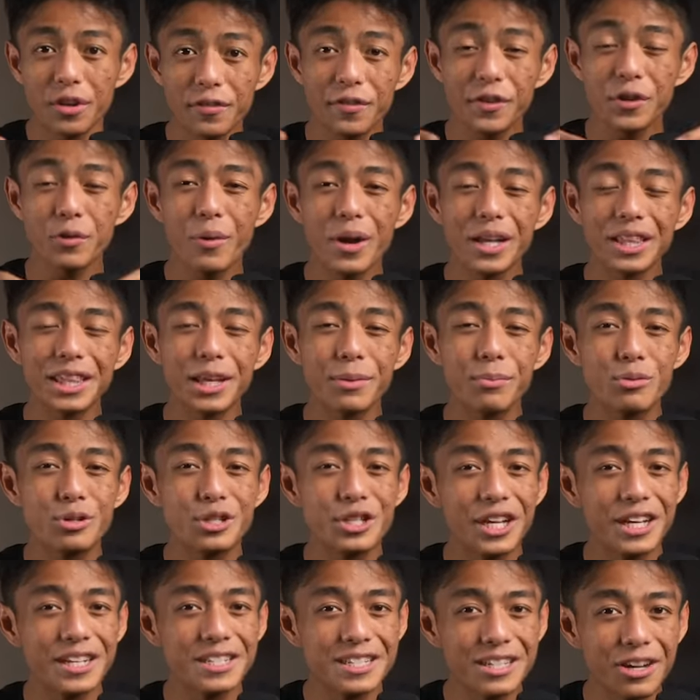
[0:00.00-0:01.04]
if you want the
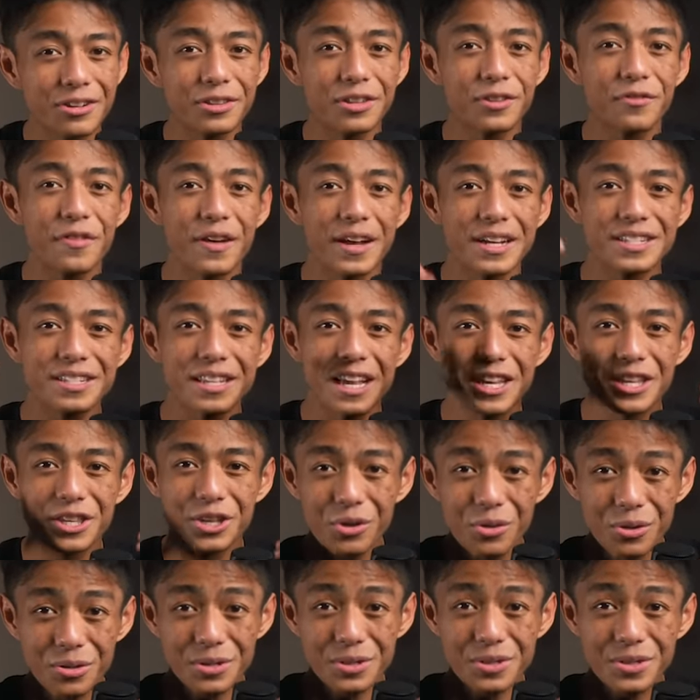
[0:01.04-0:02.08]
music and sound effects I
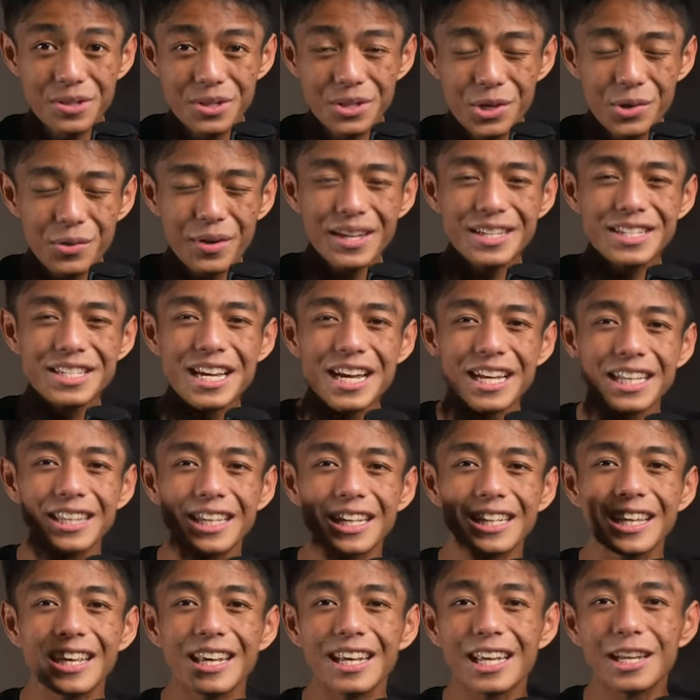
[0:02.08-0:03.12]
use, you can check
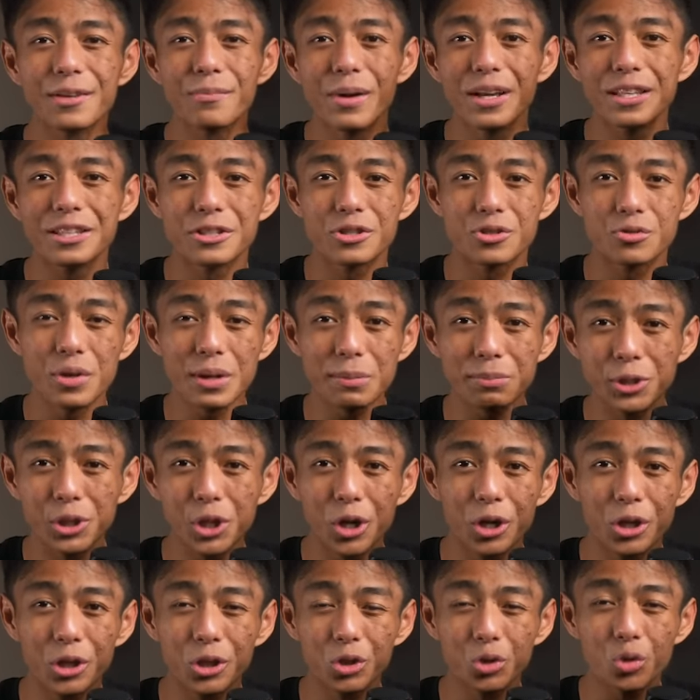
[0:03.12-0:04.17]
the link in my
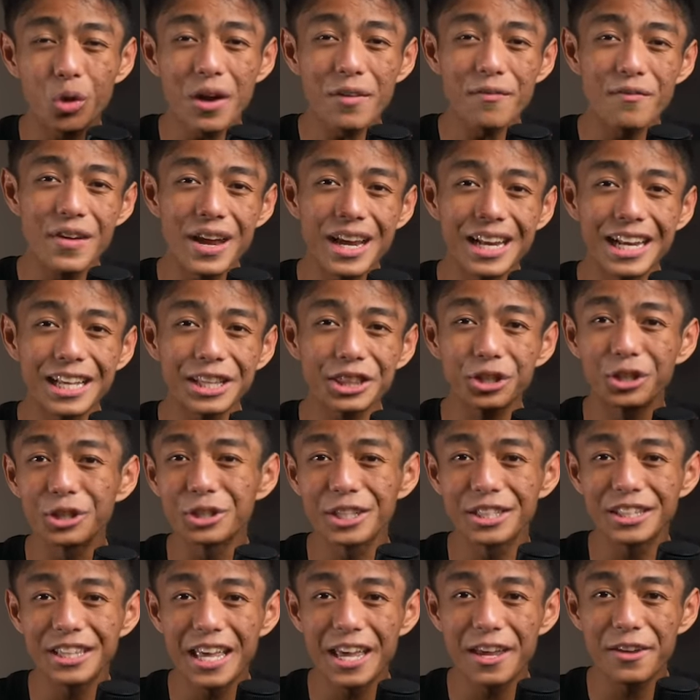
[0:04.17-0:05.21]
description to avail a
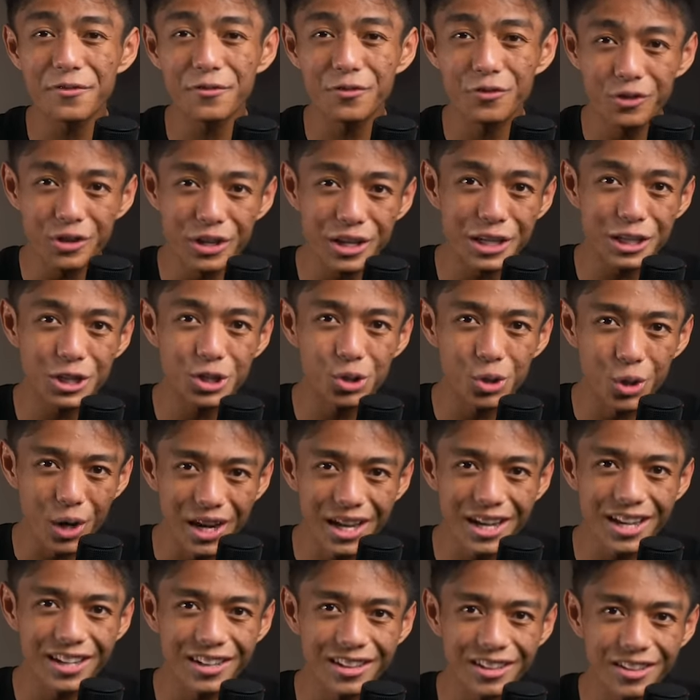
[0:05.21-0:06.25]
thirty day free
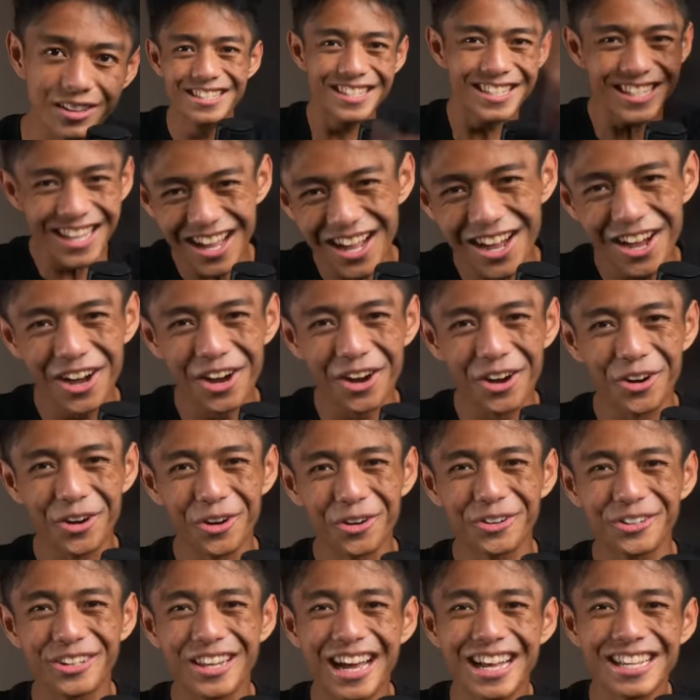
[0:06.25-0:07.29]
trial.
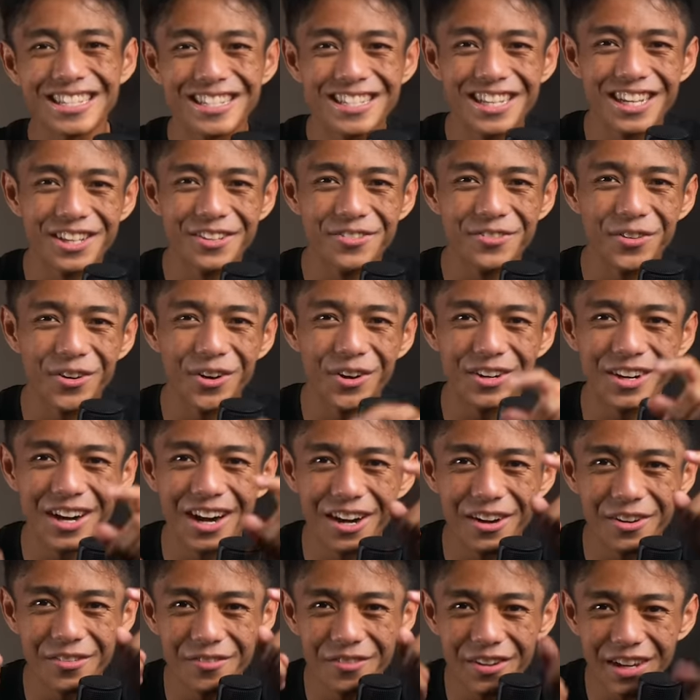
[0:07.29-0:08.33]
So that's it for
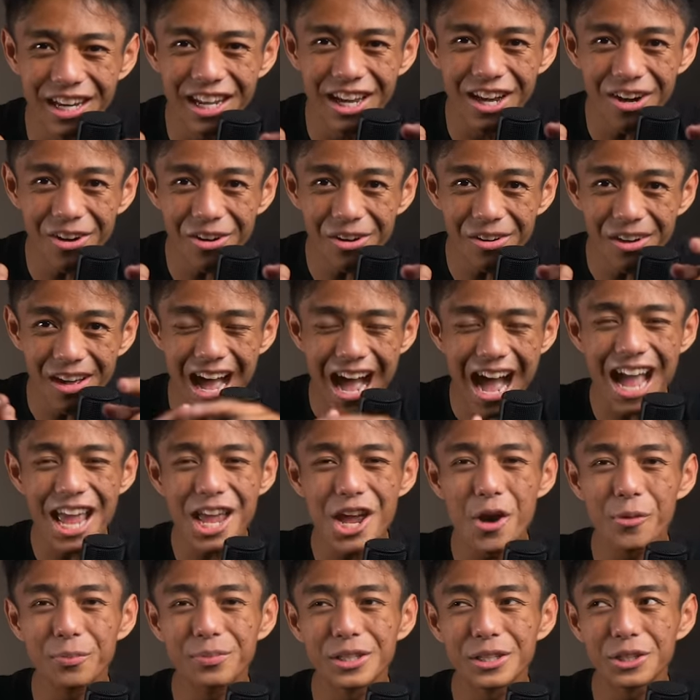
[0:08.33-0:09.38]
our video.
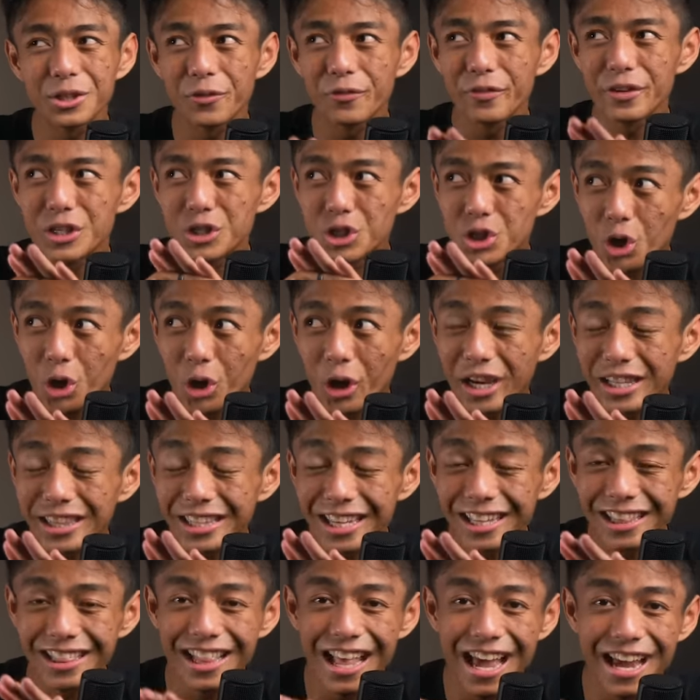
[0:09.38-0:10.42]
I hope that you've enjoyed
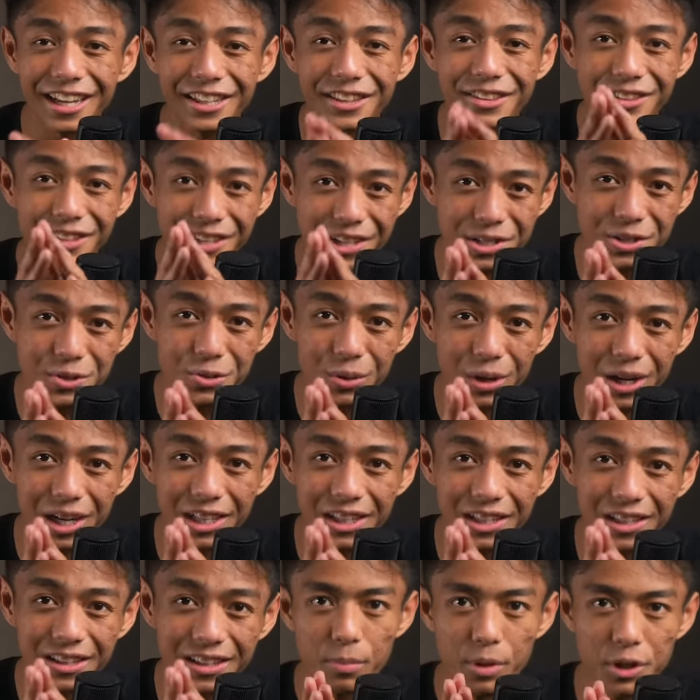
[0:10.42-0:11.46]
and liked this
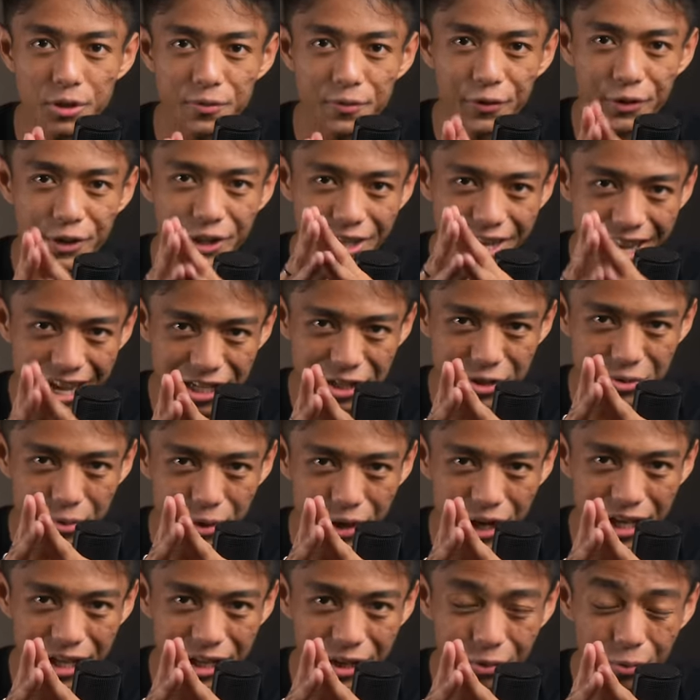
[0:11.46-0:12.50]
one, because for the next
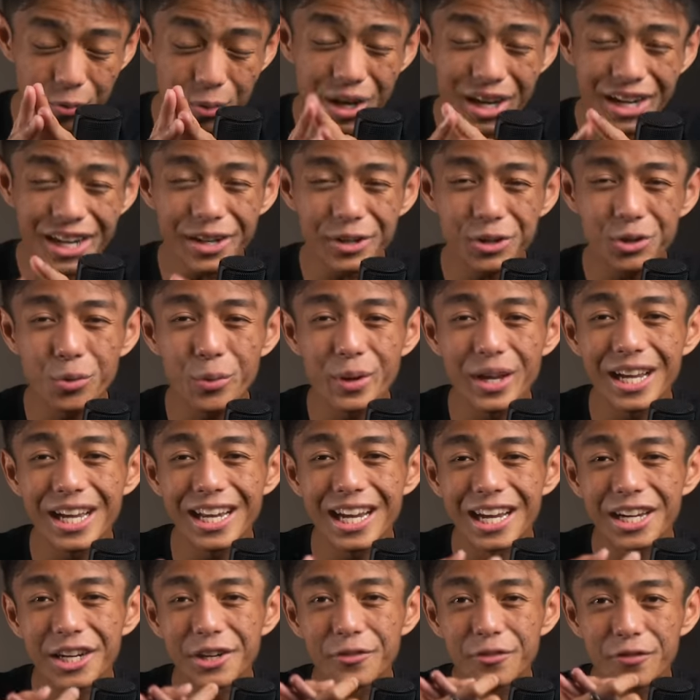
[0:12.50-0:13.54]
one, we We are doing
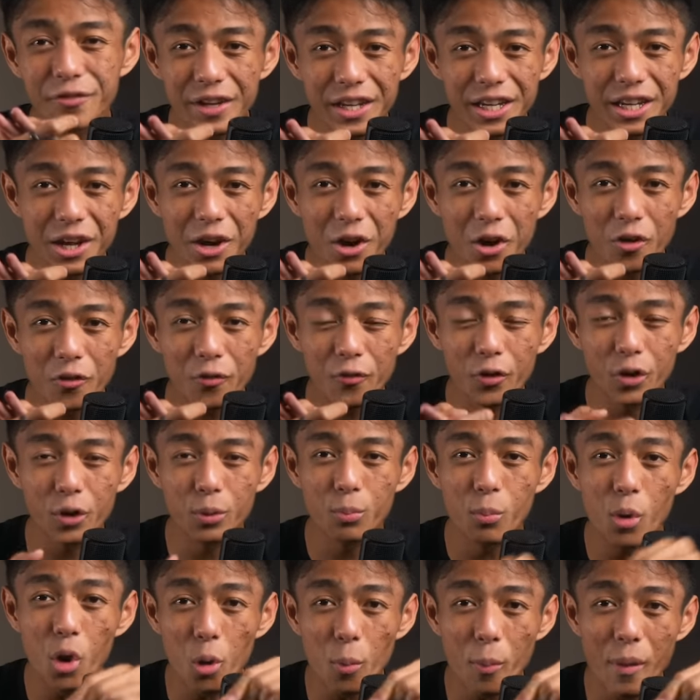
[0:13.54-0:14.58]
another video
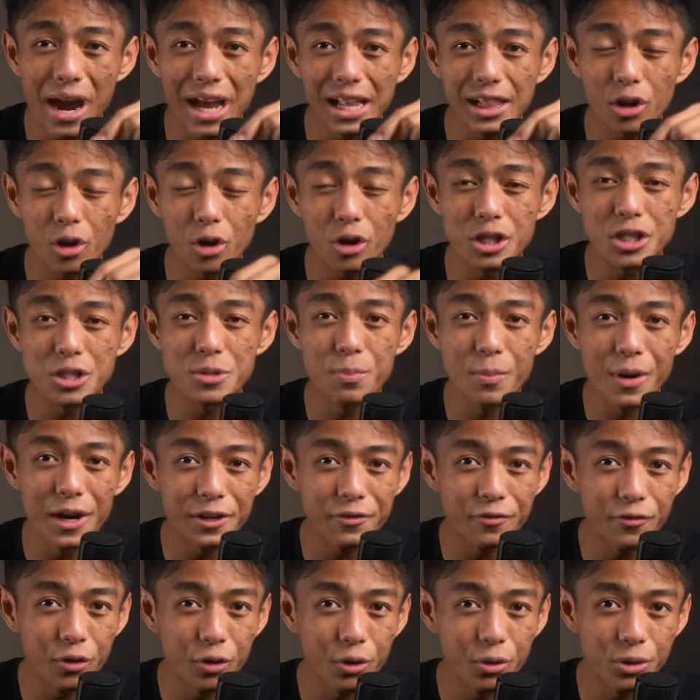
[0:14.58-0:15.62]
for mobile or
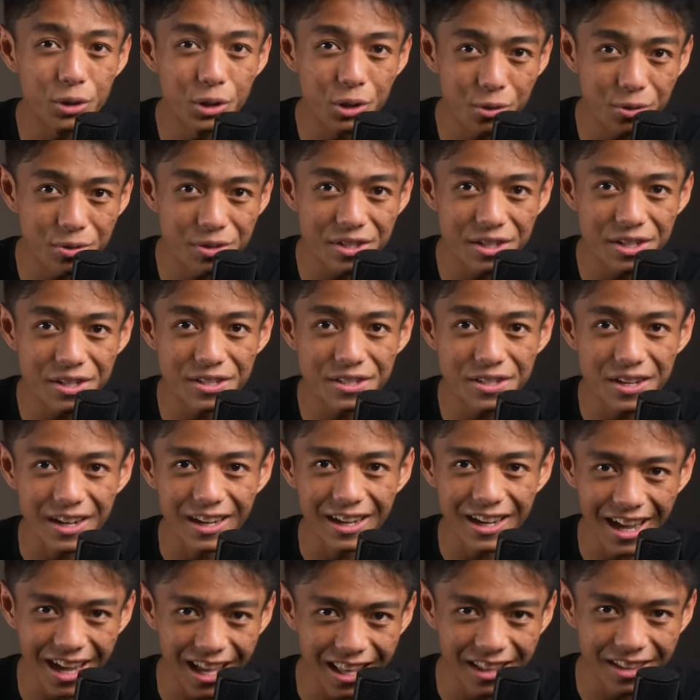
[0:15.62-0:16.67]
smartphone users
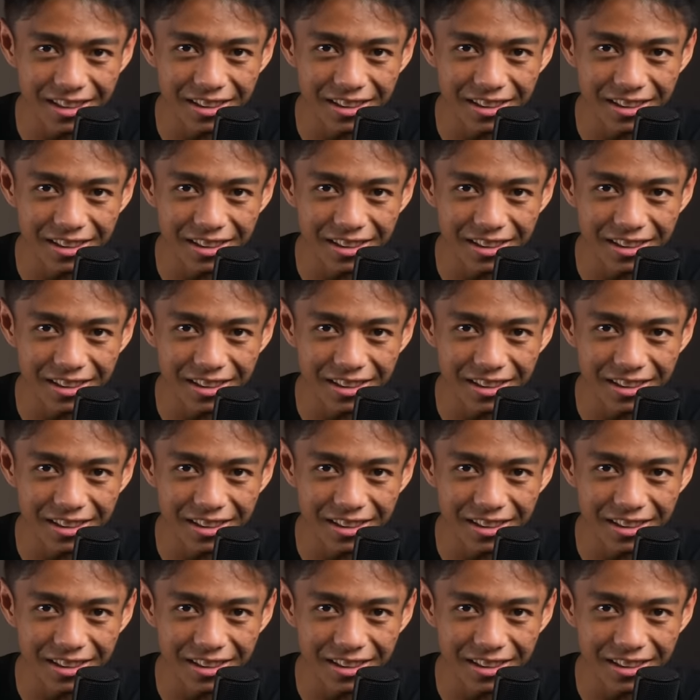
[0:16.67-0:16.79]
again.